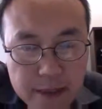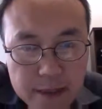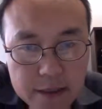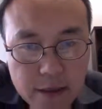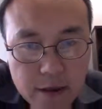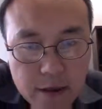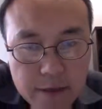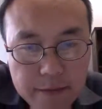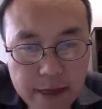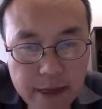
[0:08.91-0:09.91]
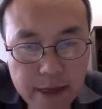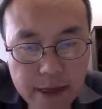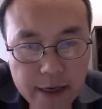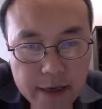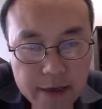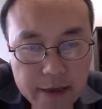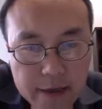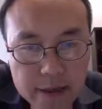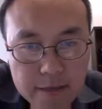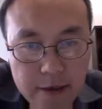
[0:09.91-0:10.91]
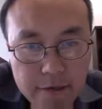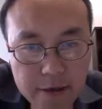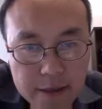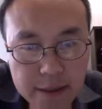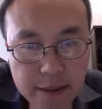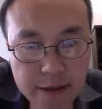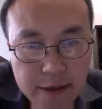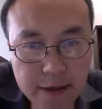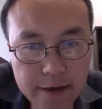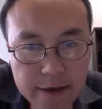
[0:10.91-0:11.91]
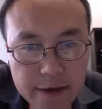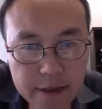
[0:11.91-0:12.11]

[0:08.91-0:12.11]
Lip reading: This is my first year here.